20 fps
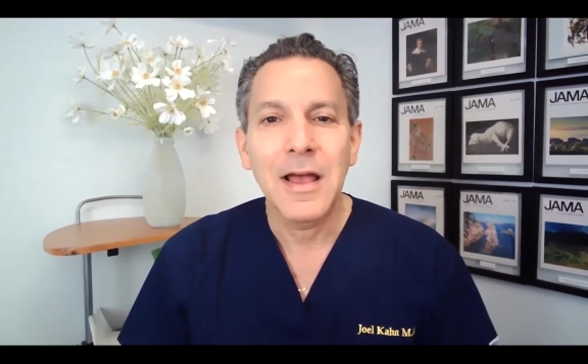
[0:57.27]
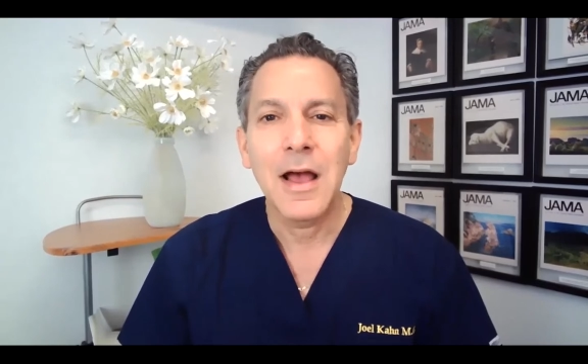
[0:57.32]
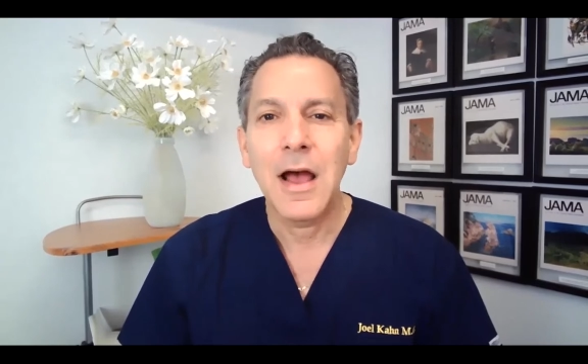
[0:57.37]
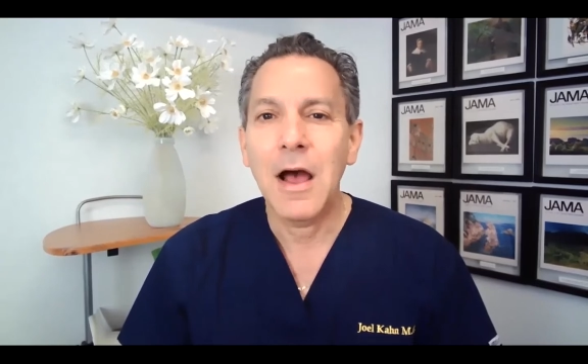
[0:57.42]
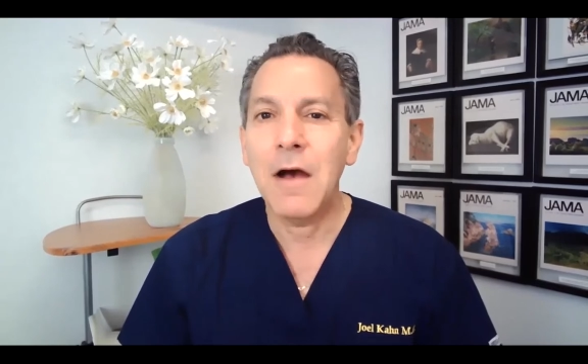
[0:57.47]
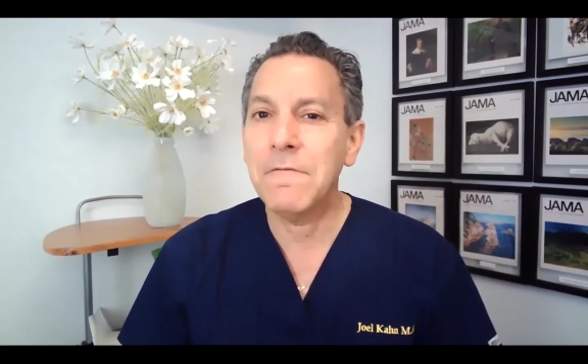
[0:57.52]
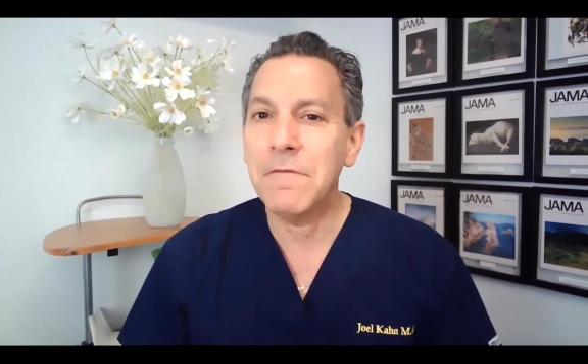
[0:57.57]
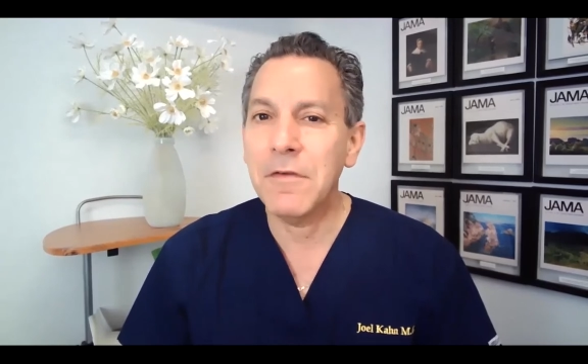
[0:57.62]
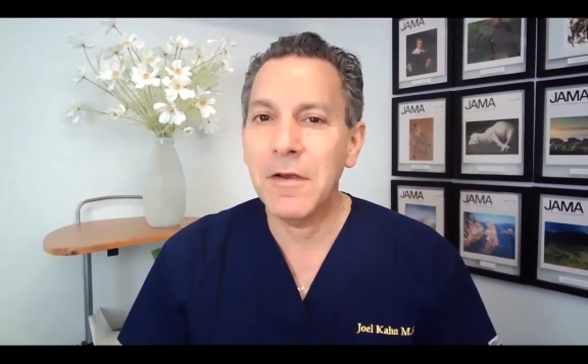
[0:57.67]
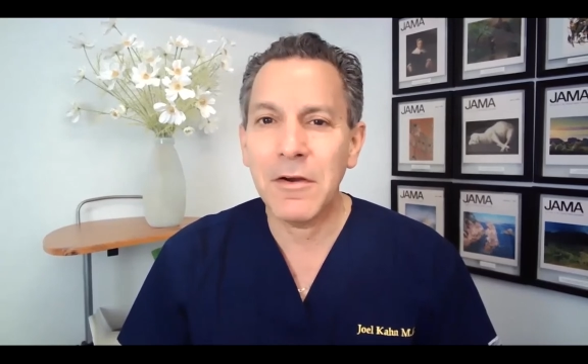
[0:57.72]

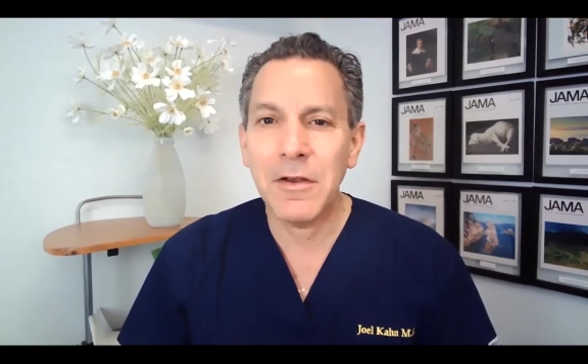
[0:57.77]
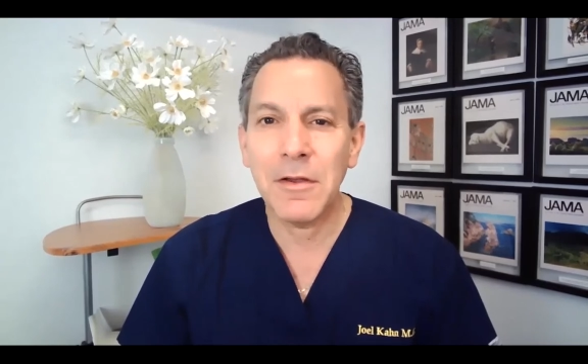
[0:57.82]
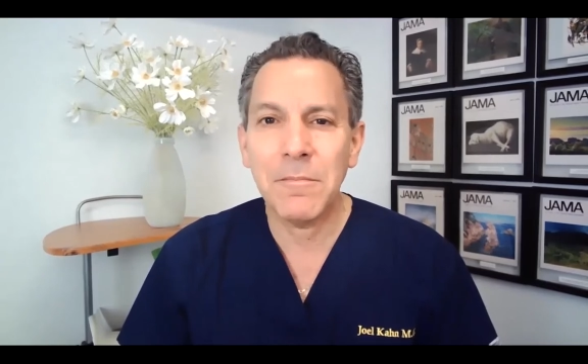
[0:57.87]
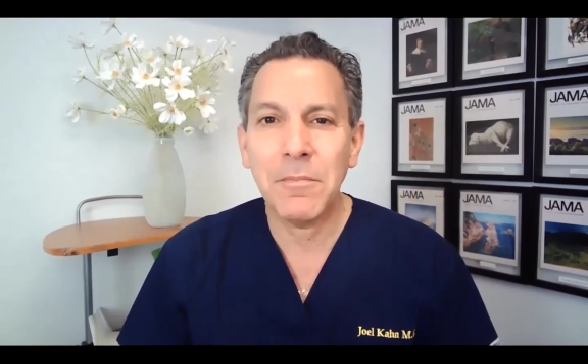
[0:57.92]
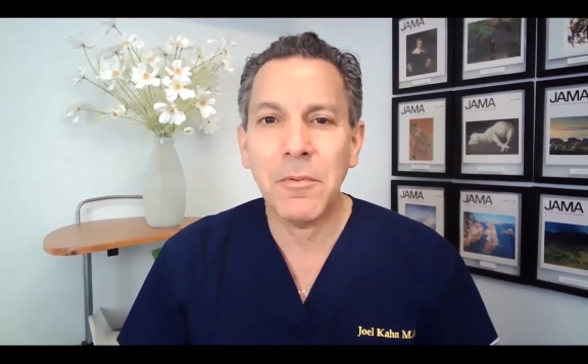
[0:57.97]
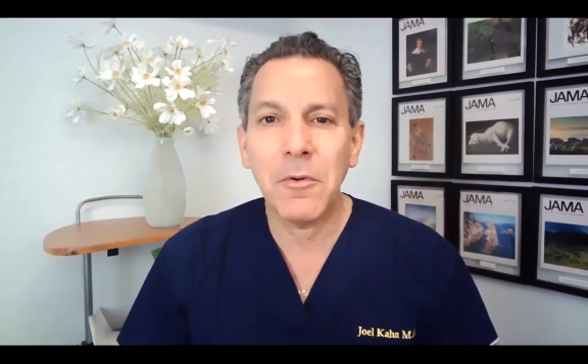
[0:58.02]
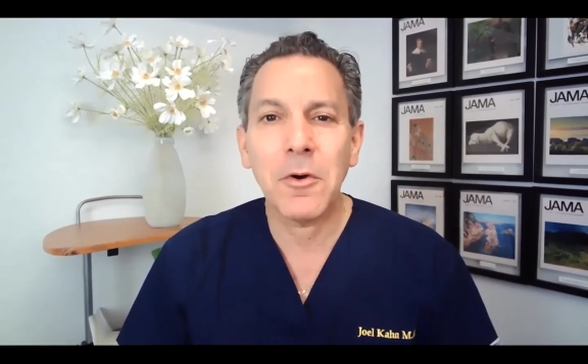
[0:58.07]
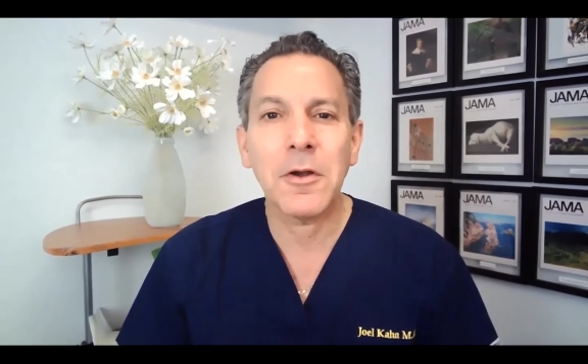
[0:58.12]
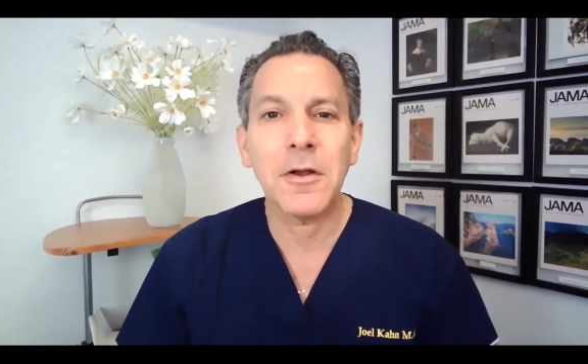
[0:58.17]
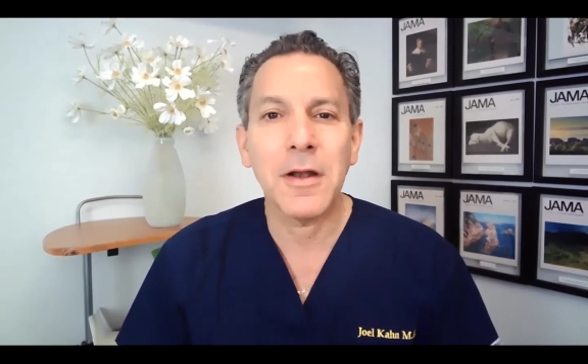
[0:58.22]
a very
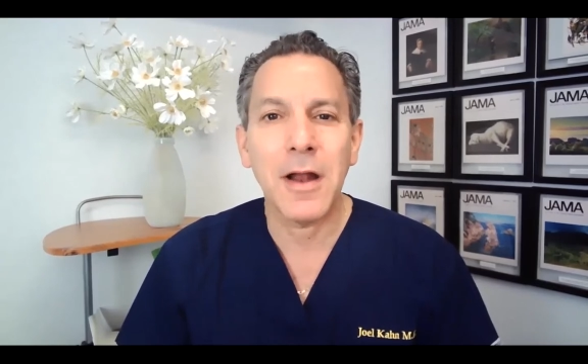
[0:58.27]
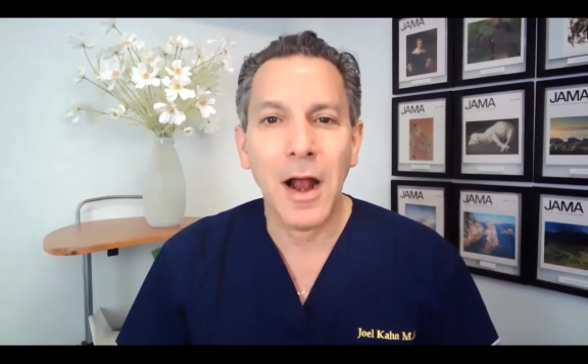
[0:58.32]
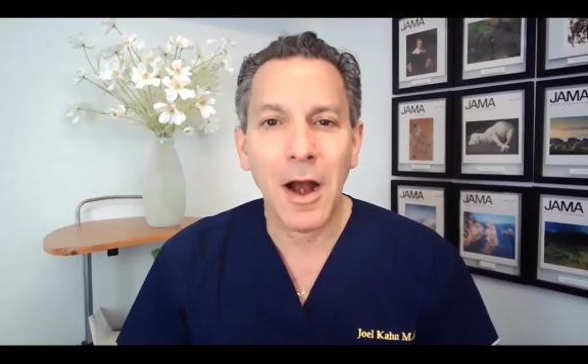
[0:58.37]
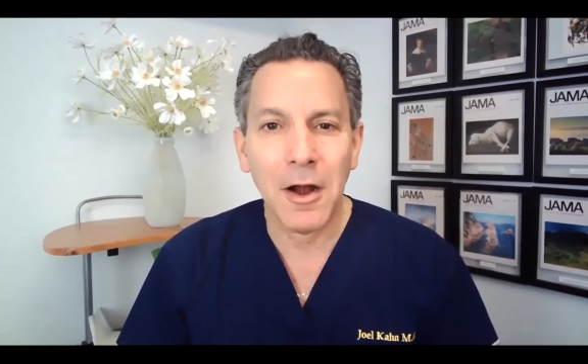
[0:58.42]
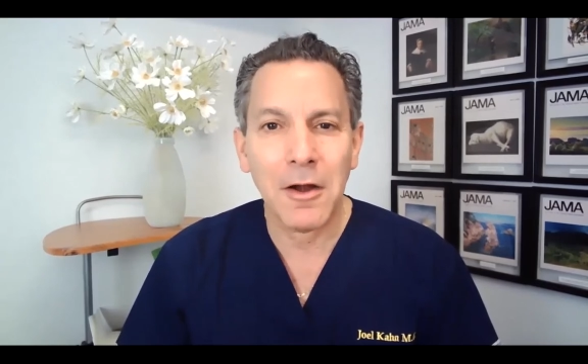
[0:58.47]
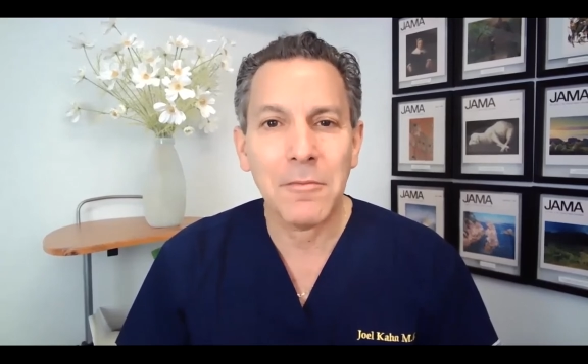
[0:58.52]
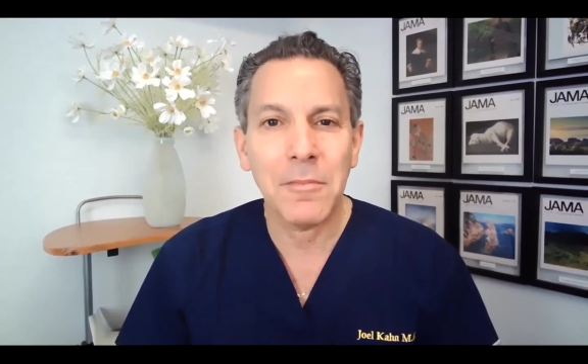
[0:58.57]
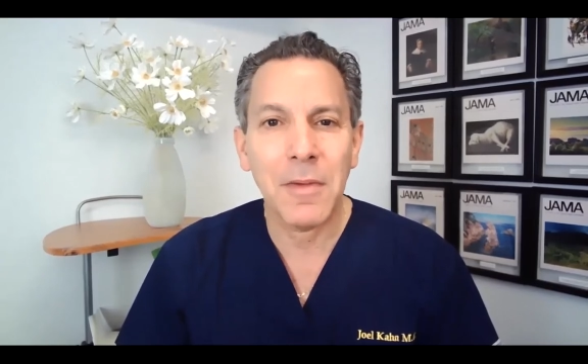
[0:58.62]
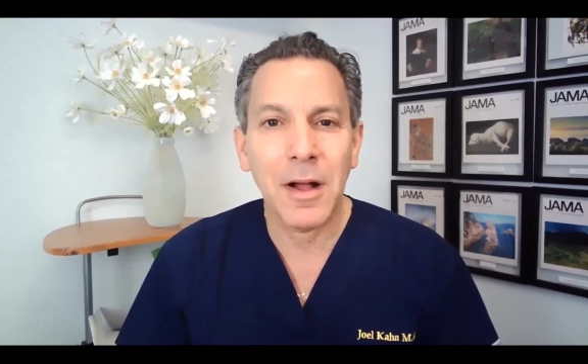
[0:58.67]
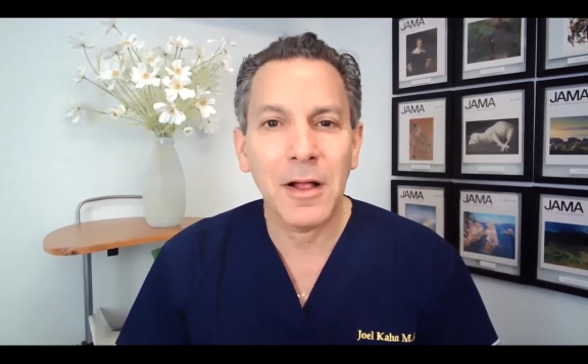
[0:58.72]
important
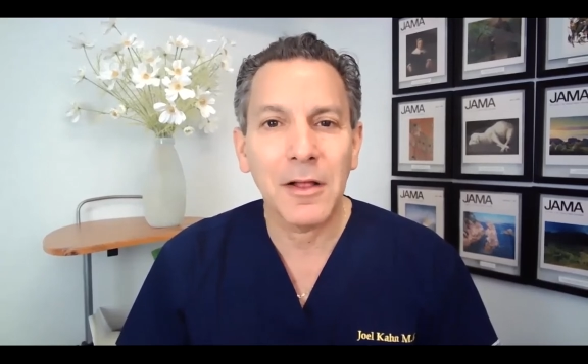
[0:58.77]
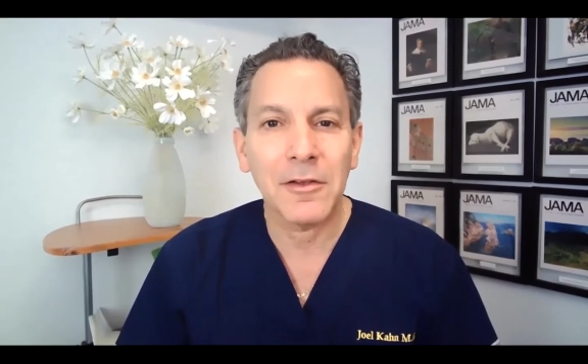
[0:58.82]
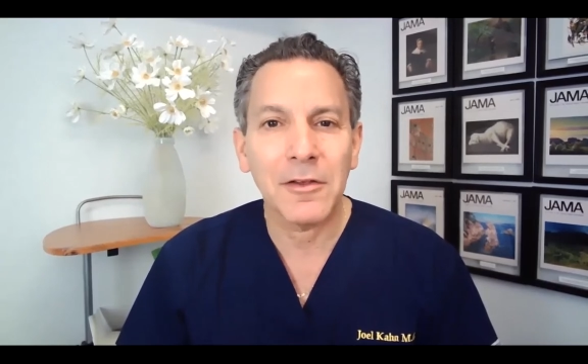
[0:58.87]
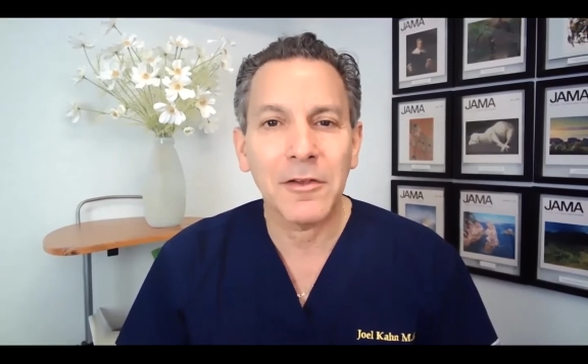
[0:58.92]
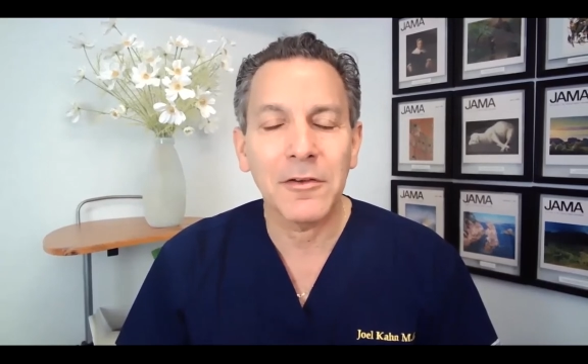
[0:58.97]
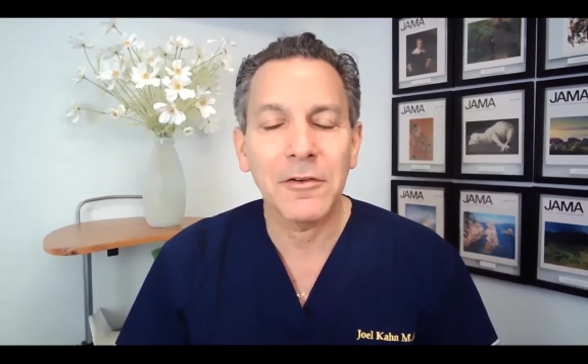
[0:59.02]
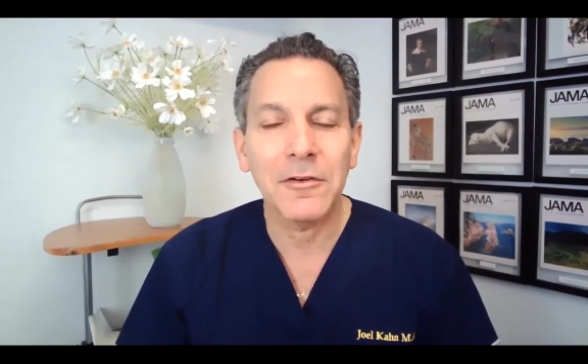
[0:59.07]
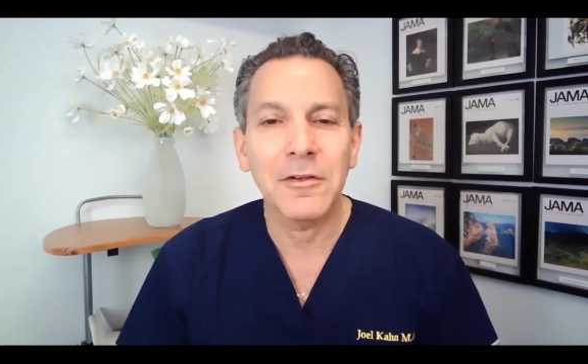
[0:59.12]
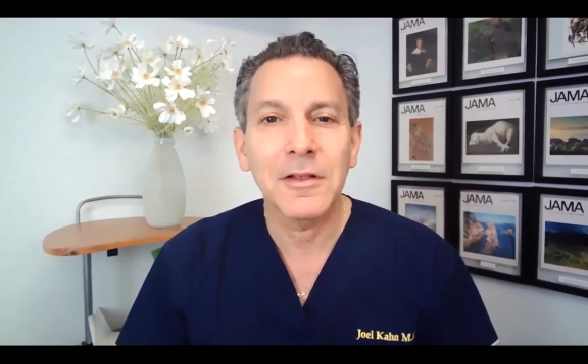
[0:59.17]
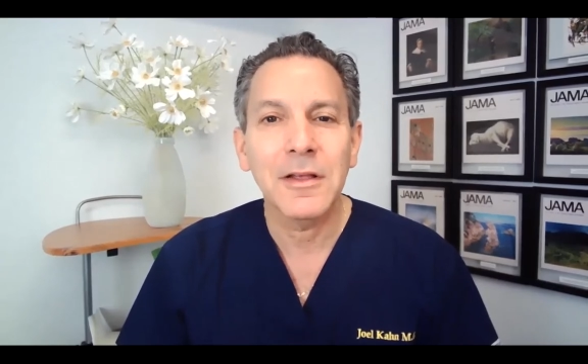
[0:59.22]
heart
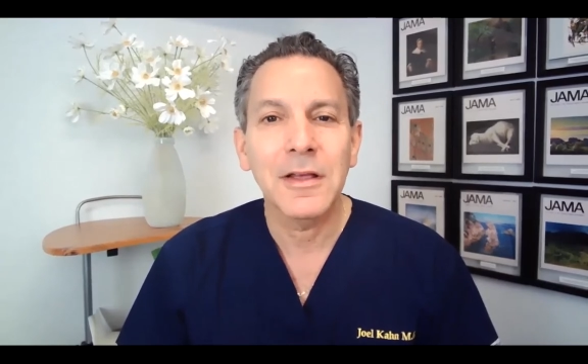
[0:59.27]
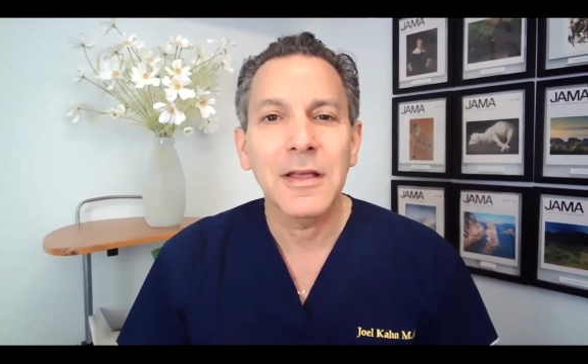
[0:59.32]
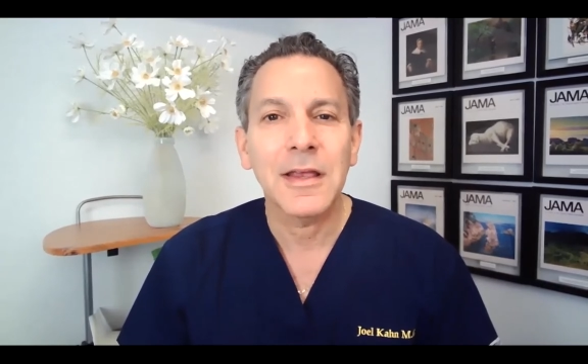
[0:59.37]
molecule